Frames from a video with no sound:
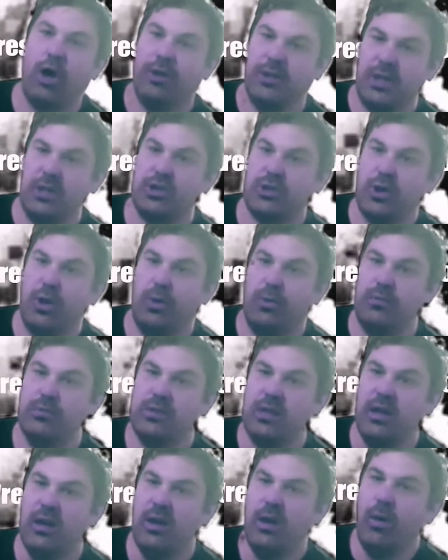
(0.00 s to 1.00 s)
shows,
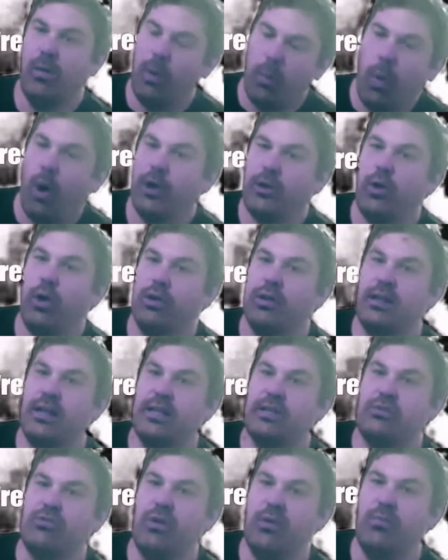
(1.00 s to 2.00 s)
well, why call it
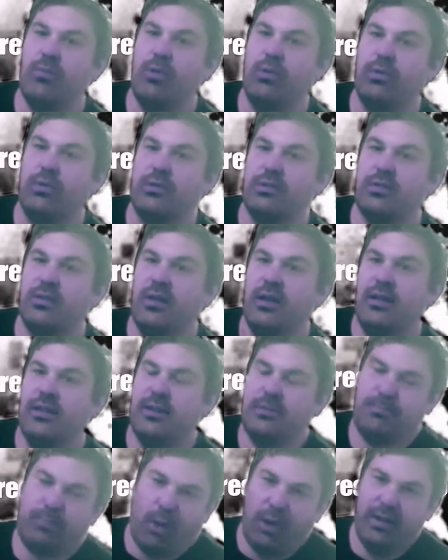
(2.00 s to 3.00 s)
Extreme Rules?
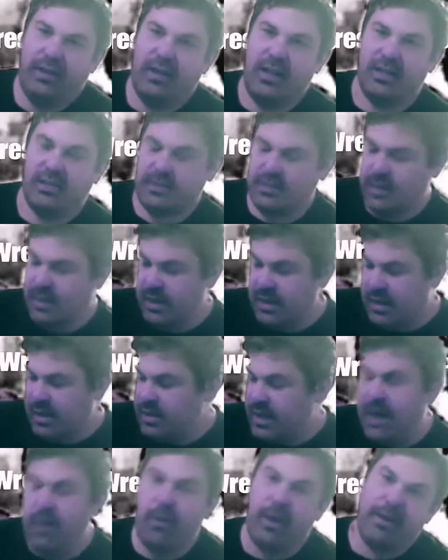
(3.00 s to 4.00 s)
It's pointless.
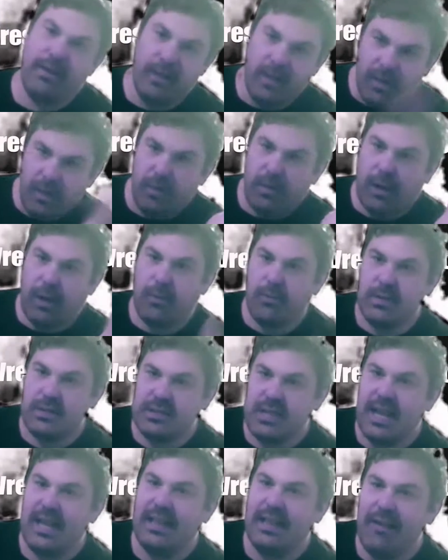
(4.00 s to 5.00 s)
Anyway, like I was
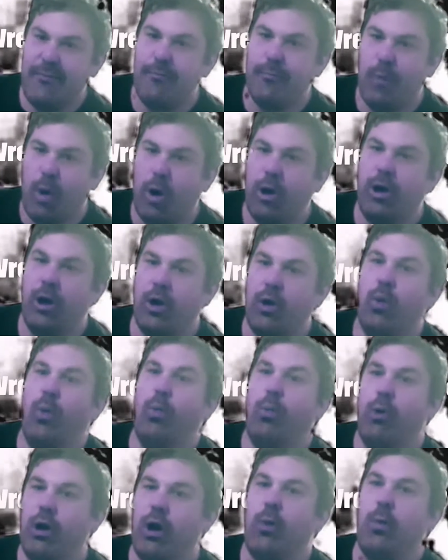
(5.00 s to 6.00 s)
saying, Liv Morgan going
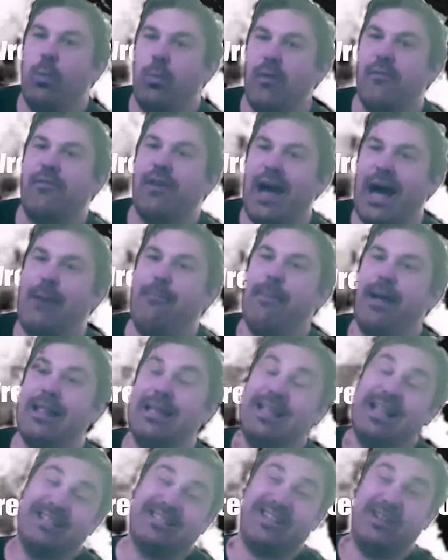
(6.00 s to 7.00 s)
one-on-one with Carmella,
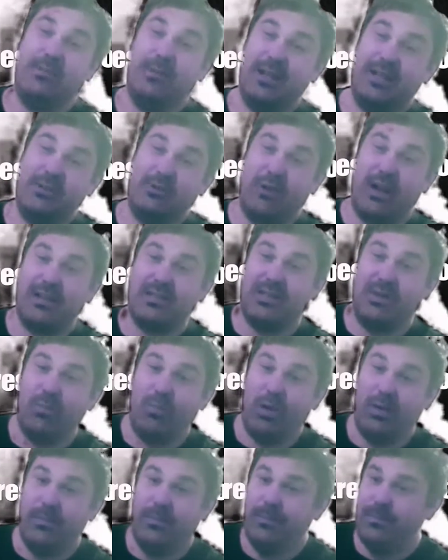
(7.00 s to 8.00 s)
that's going to be an interesting
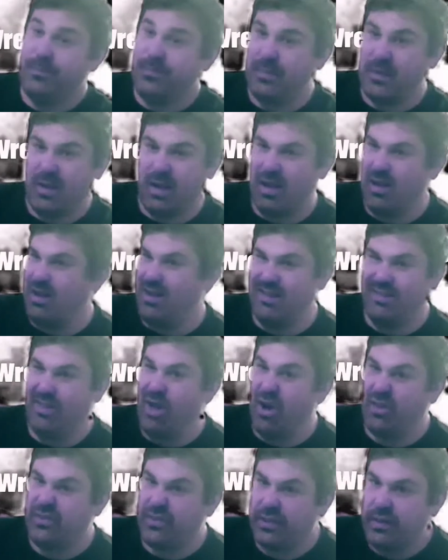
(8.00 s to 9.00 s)
one.
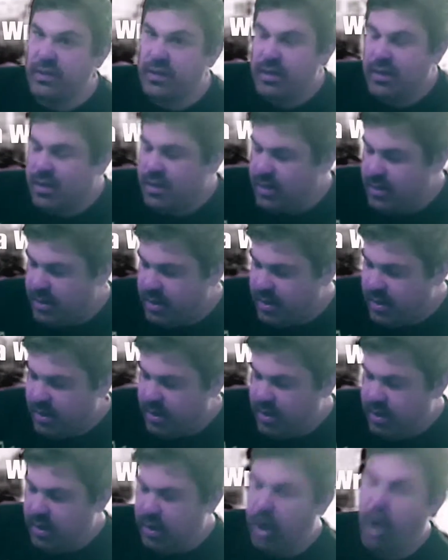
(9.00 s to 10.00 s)
Not.
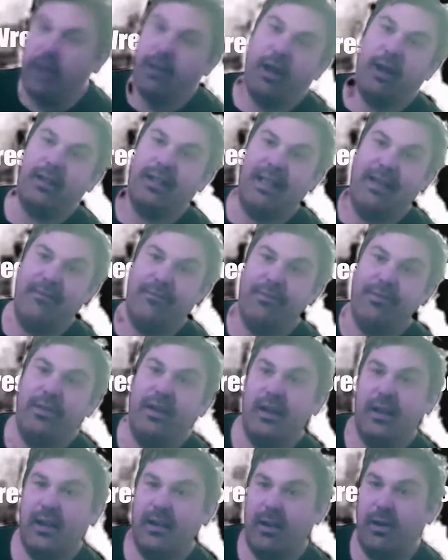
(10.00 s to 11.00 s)
I like Liv,
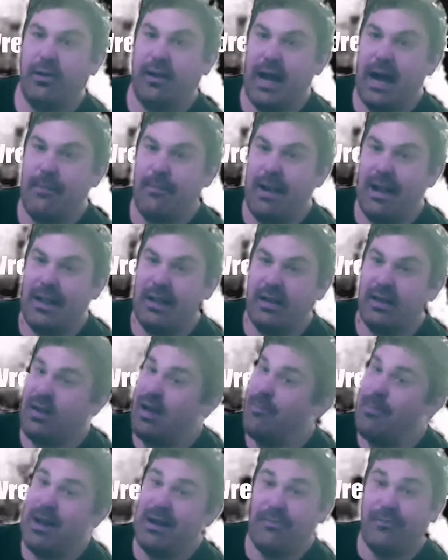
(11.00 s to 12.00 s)
and I like Carmella.
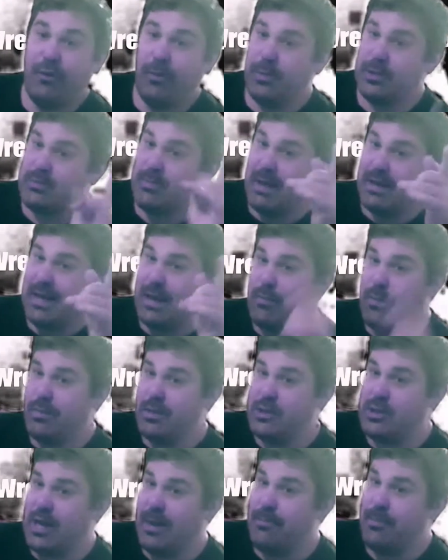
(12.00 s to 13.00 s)
Carmella, former SmackDown Women's
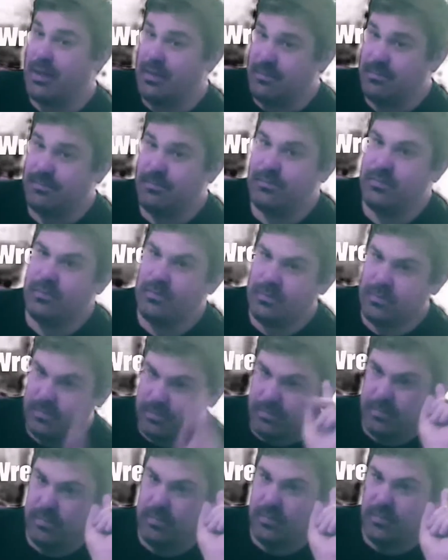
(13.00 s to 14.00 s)
Champion.
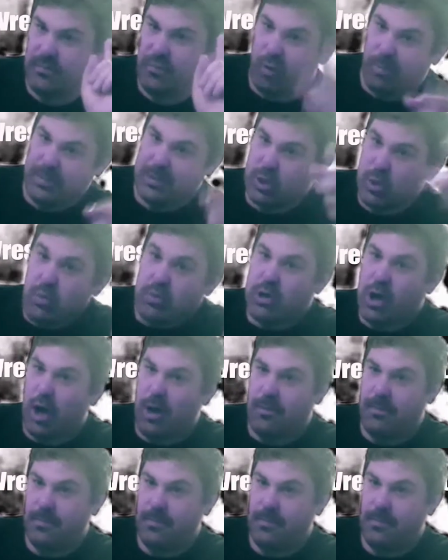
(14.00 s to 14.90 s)
Former 2-time